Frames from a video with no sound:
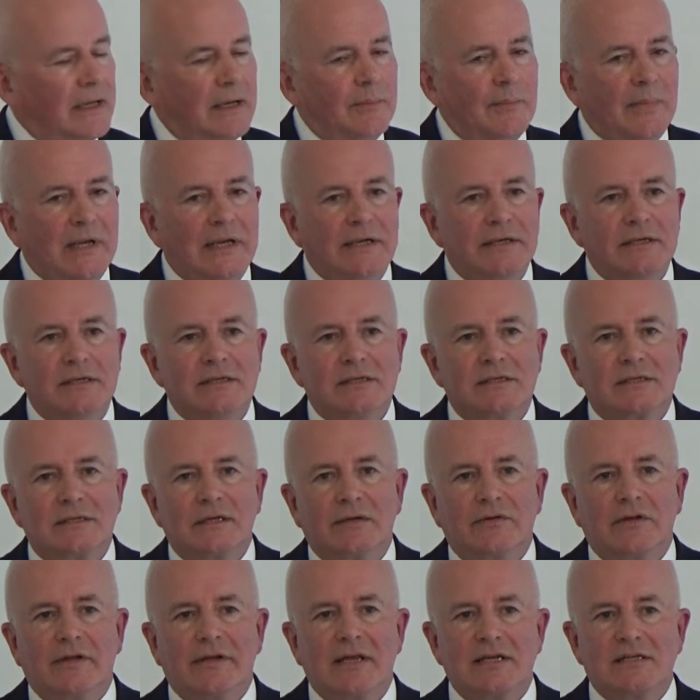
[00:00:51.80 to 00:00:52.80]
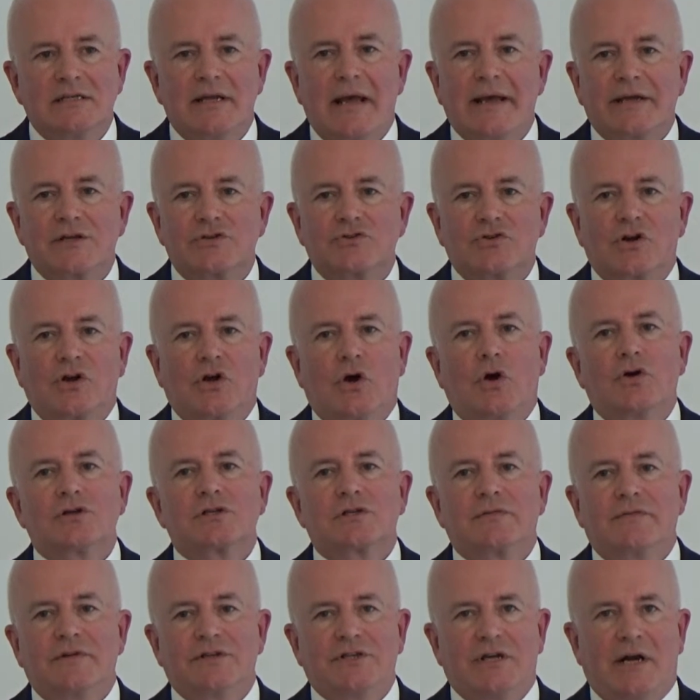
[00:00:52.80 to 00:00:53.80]
it means that there's an extra
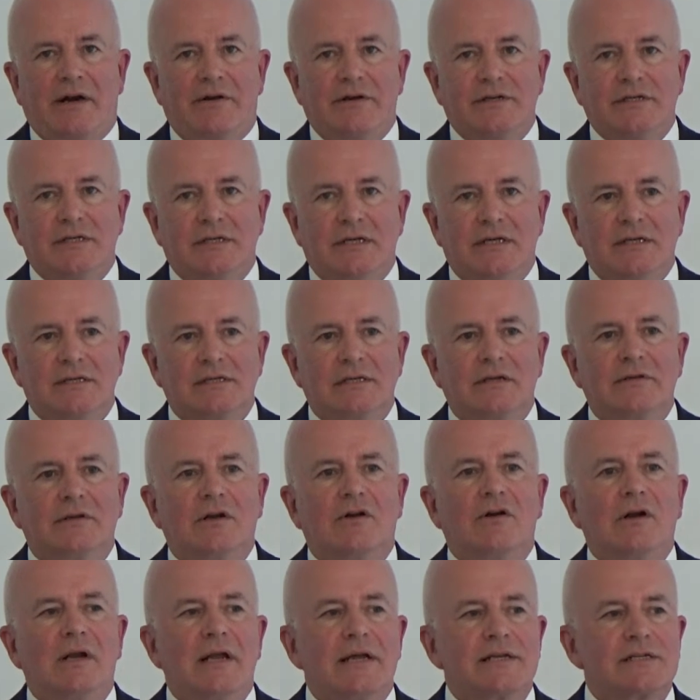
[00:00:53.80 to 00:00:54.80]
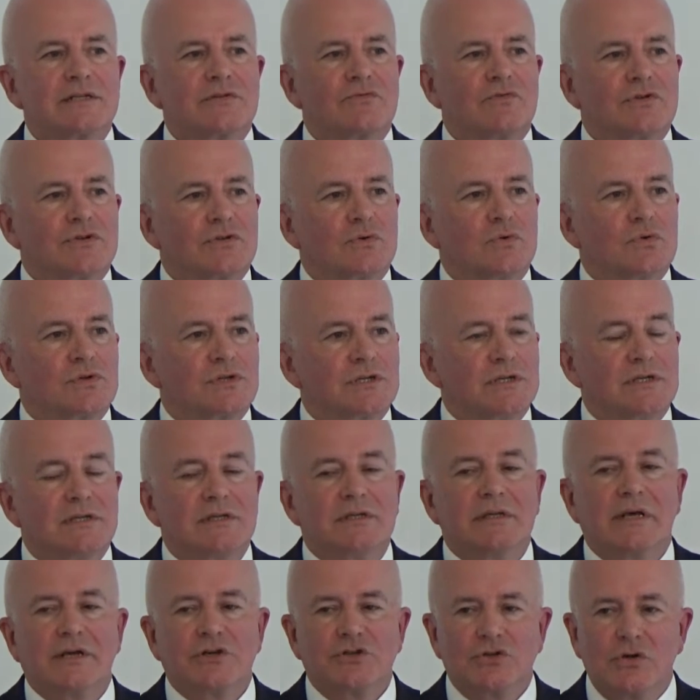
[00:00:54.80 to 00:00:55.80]
cost for charities and there are less resources
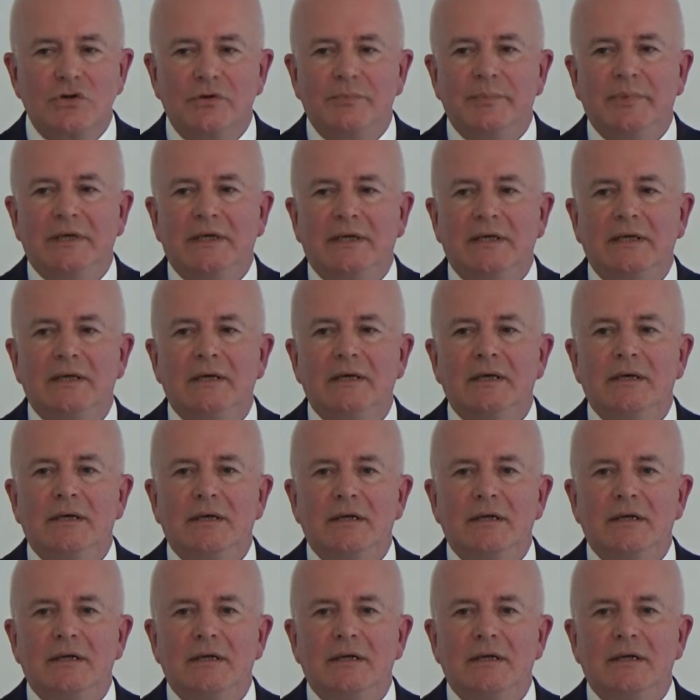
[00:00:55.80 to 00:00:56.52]
than there should be